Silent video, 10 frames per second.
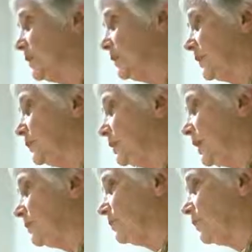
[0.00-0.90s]
They would
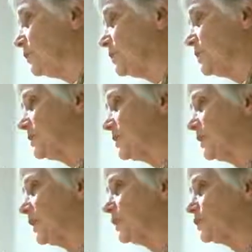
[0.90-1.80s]
not boast and
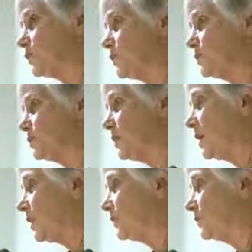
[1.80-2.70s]
say, our scores are
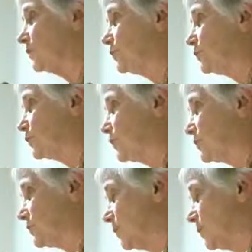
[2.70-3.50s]
higher than your scores and